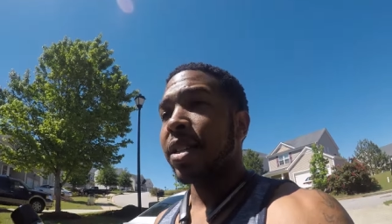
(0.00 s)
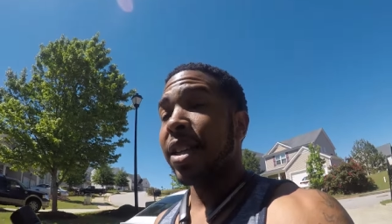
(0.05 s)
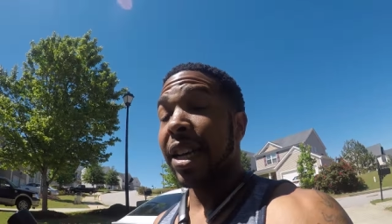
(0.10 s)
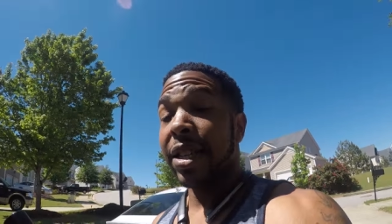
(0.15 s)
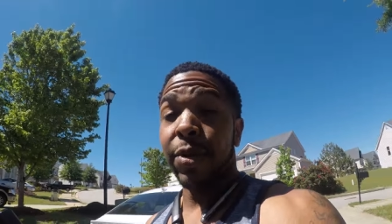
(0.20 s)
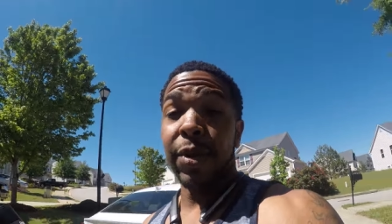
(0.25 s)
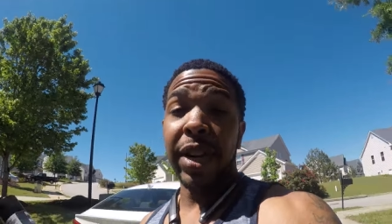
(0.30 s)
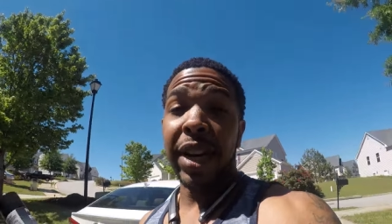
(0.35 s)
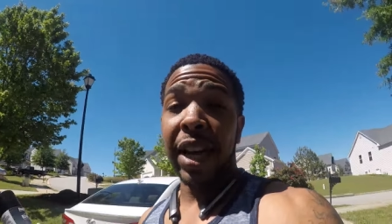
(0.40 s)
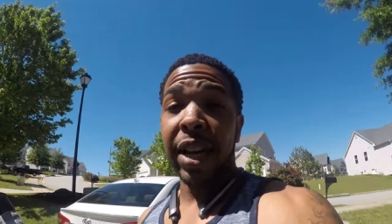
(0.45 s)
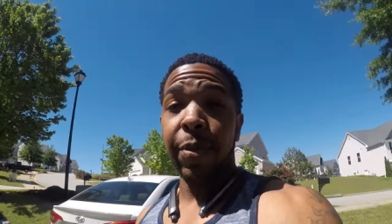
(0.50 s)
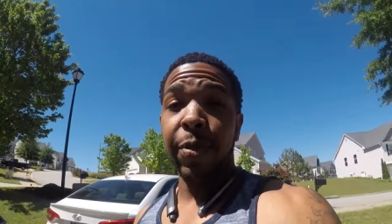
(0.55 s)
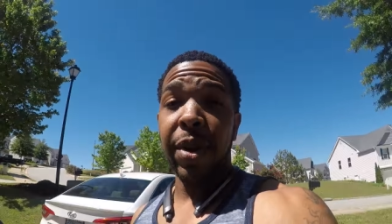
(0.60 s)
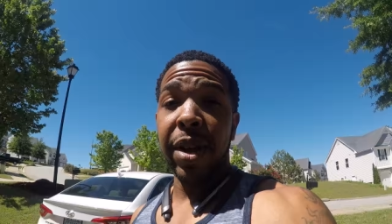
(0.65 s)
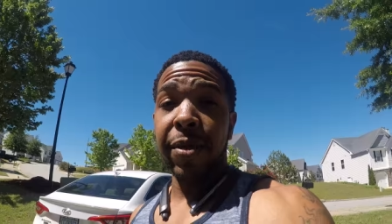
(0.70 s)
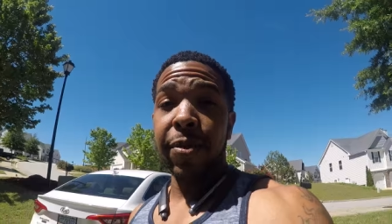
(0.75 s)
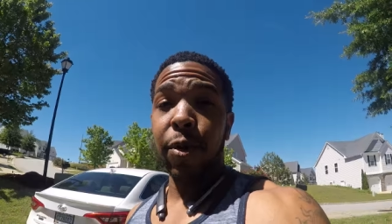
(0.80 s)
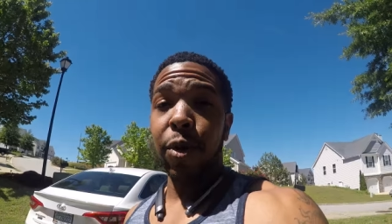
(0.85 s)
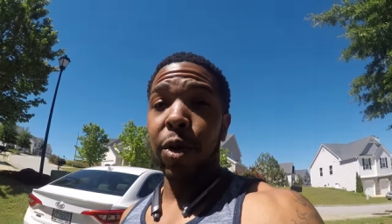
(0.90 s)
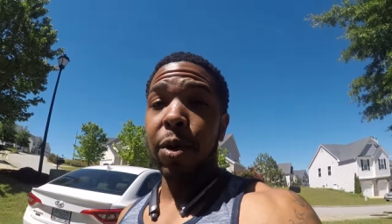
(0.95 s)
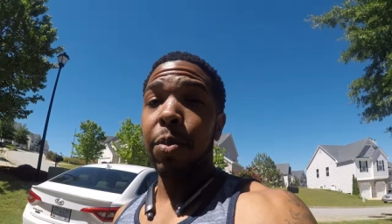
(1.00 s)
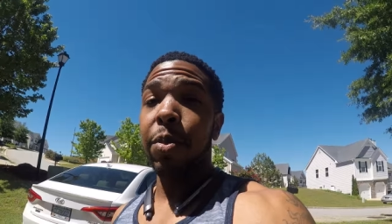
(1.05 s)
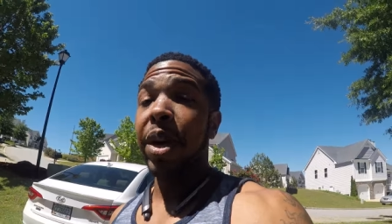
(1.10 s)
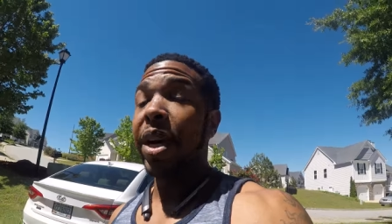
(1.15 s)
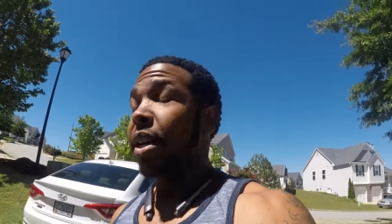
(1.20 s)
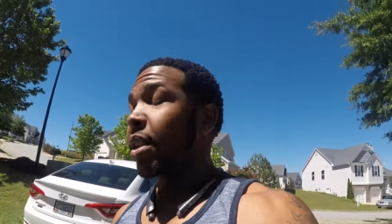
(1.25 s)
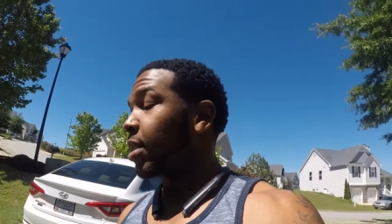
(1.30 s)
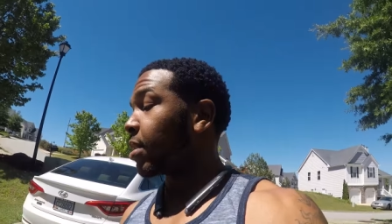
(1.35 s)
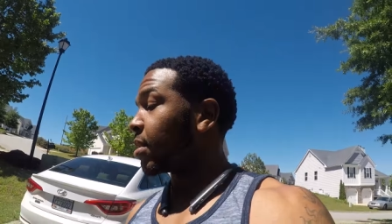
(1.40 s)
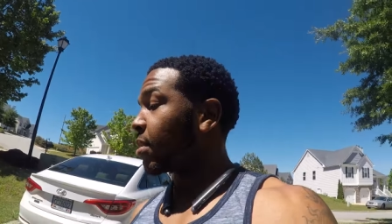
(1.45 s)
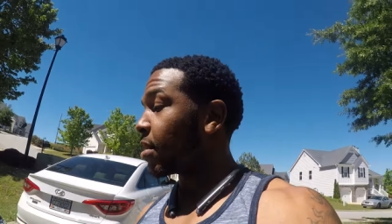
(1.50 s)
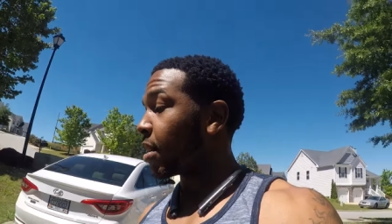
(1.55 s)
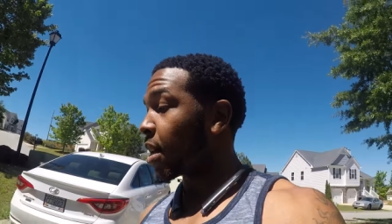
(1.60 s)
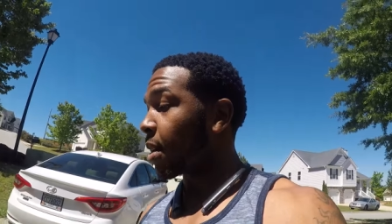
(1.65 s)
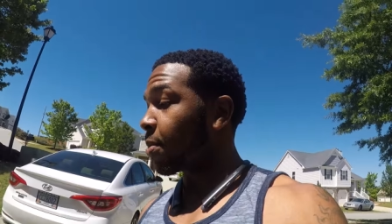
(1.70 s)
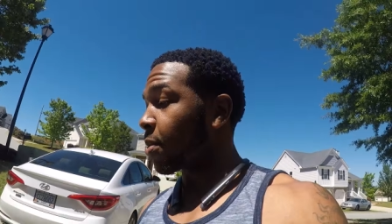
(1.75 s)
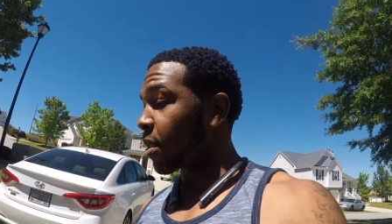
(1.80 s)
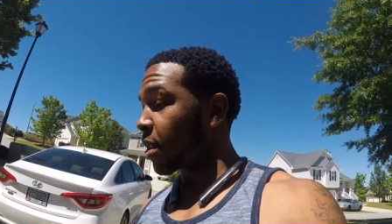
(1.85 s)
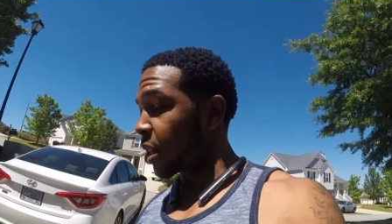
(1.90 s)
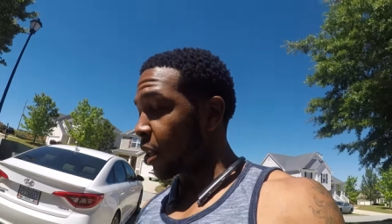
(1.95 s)
that's what I got to paint for. But now
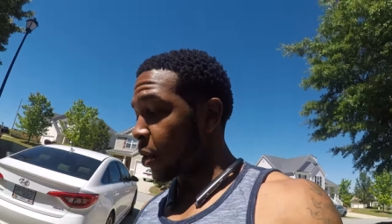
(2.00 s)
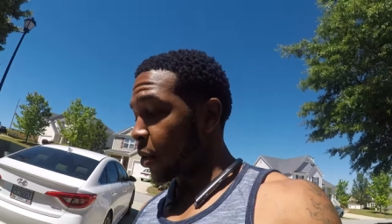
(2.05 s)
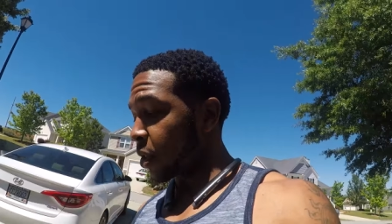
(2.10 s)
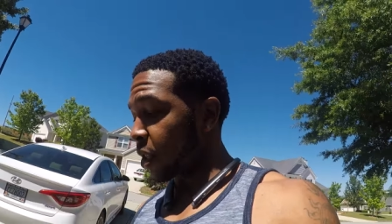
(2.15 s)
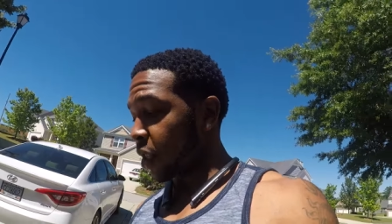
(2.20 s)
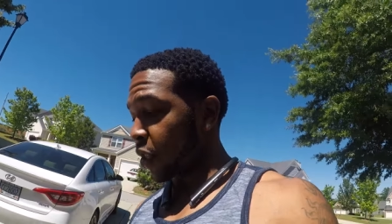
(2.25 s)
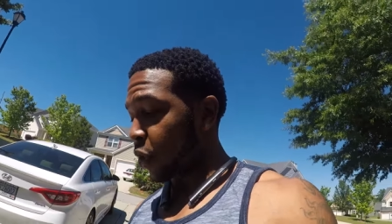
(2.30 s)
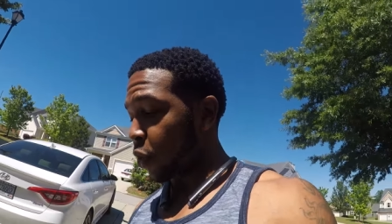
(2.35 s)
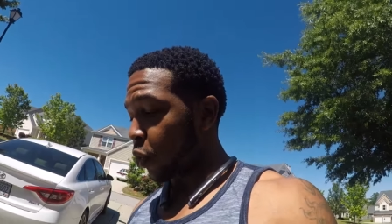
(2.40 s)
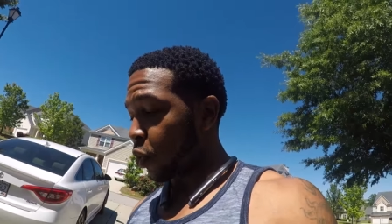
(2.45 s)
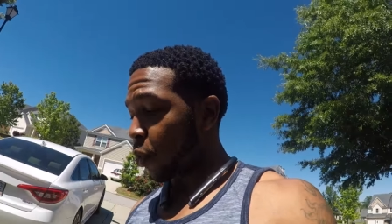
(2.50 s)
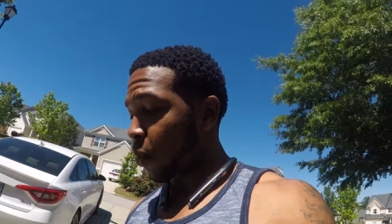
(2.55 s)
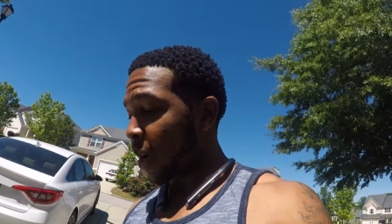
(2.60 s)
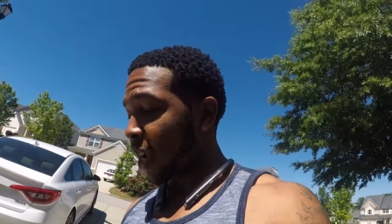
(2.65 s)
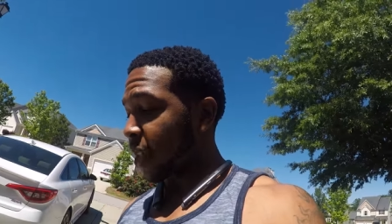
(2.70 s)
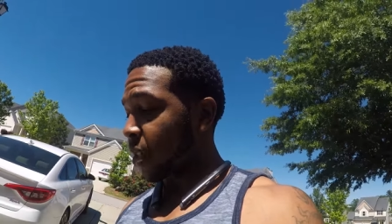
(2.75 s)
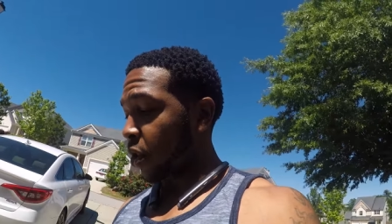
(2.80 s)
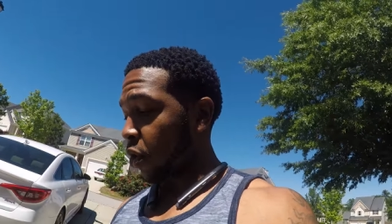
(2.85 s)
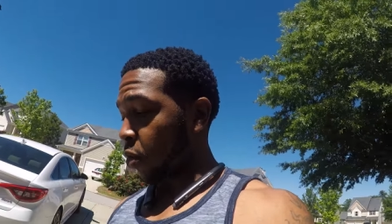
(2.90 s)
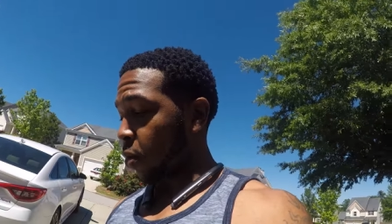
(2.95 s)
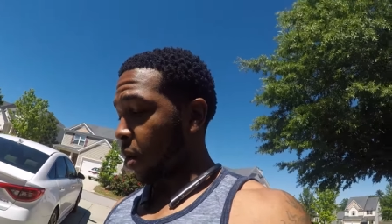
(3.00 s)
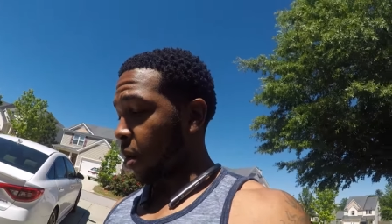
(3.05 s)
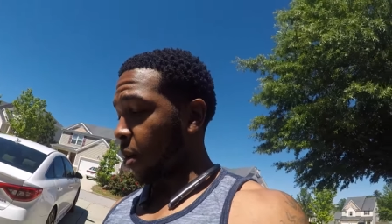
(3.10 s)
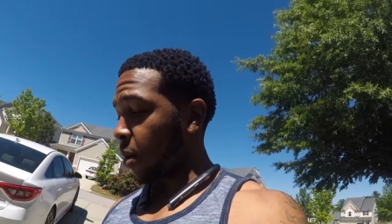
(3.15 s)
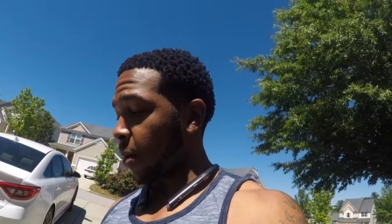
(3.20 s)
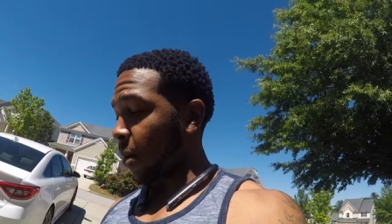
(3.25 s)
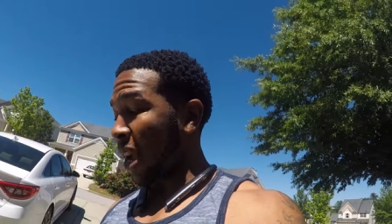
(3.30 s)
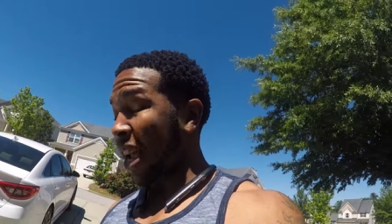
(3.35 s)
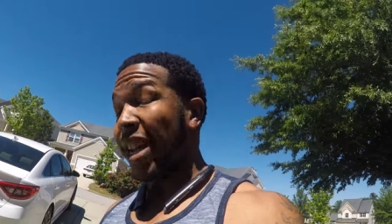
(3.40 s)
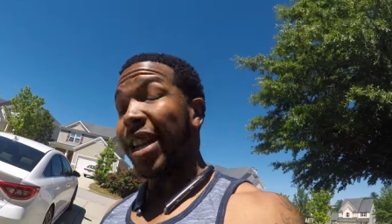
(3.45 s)
I'm going to use it to paint the grill.